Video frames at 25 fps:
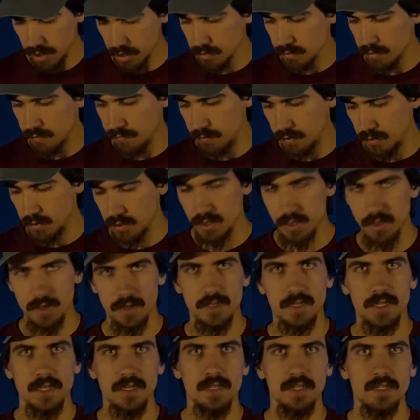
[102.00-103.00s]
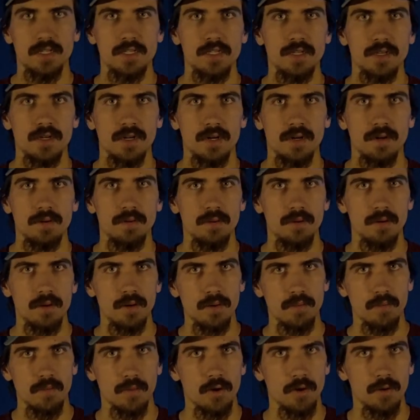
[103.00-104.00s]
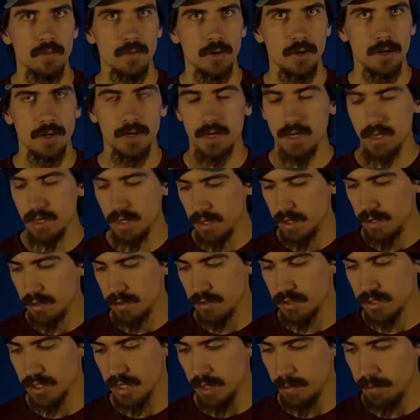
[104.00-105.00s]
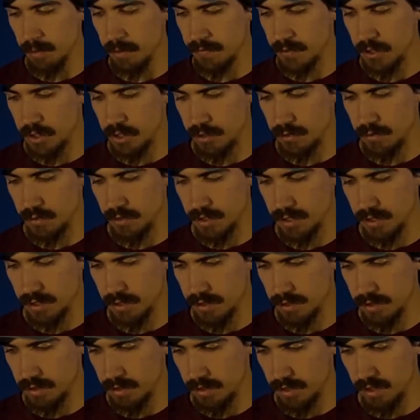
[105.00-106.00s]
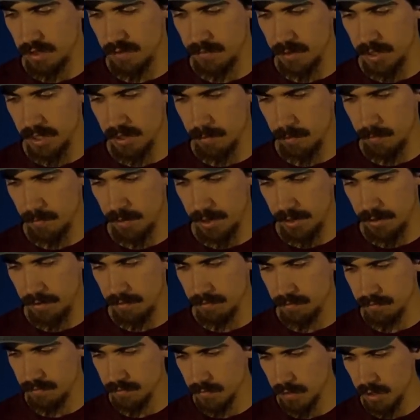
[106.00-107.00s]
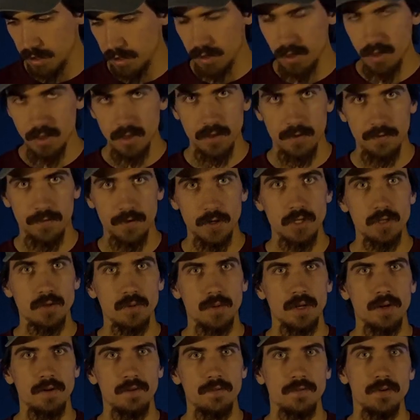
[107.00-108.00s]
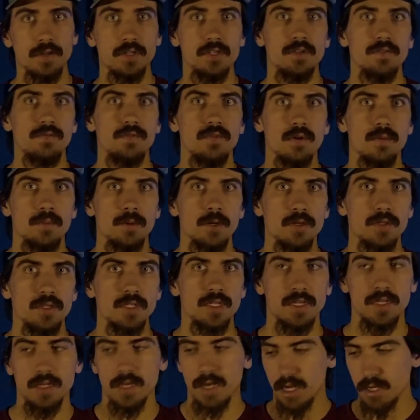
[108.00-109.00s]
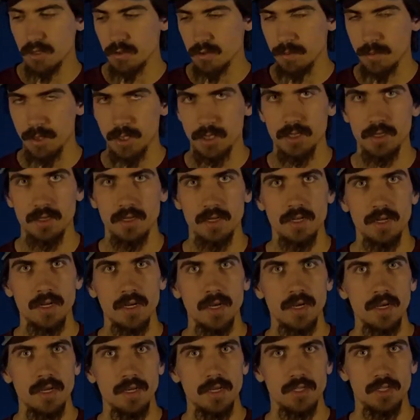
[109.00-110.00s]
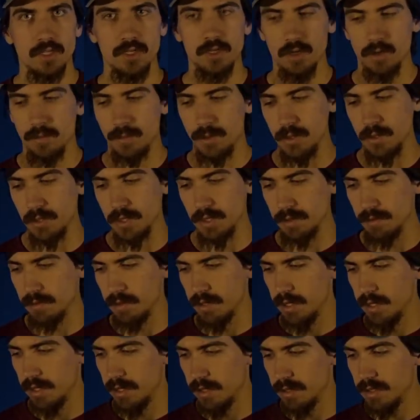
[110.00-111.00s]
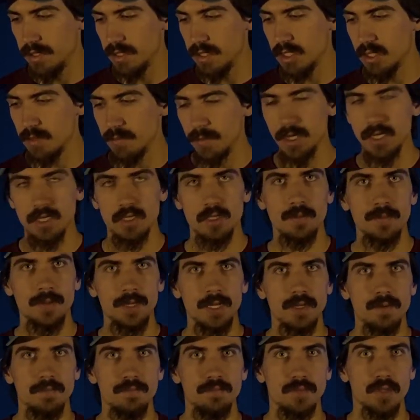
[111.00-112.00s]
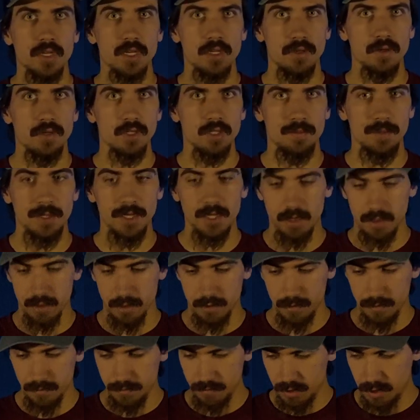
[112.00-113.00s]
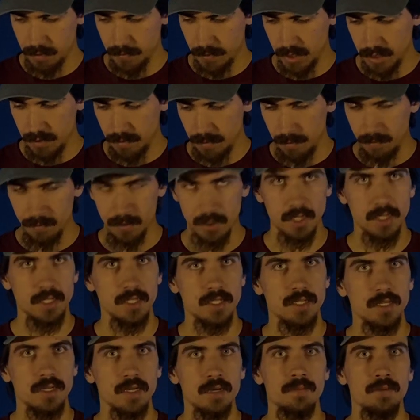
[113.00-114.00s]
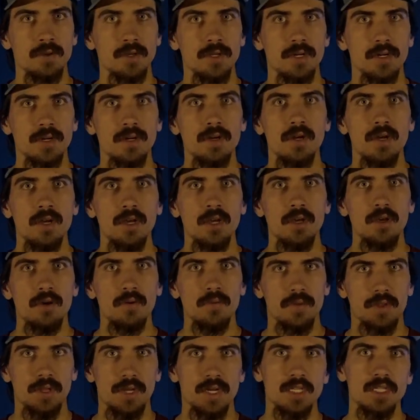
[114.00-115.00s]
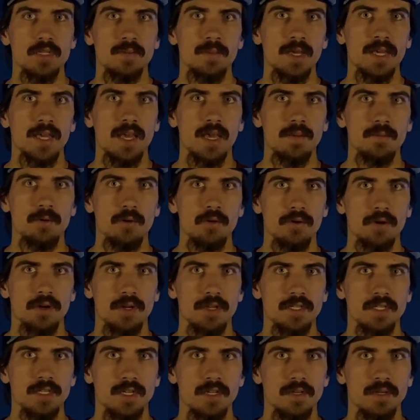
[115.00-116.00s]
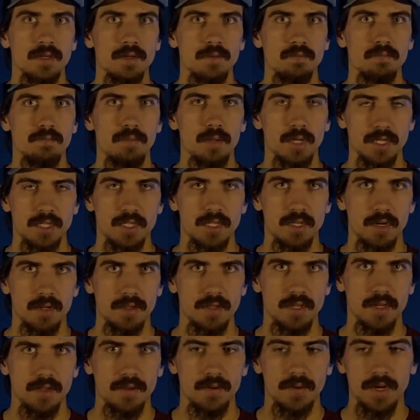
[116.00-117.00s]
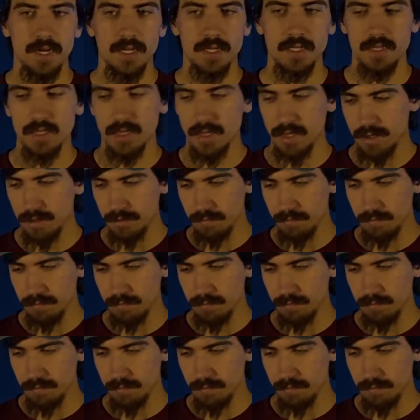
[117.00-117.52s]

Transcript: as we've used the RTL SDR more and more, there's a couple of issues that have become apparent. The first one, first and foremost, as we mentioned, is durability. This is meant to be a USB dongle. It's meant to be plugged into a computer with an SMA cable or an antenna plugged in on the other end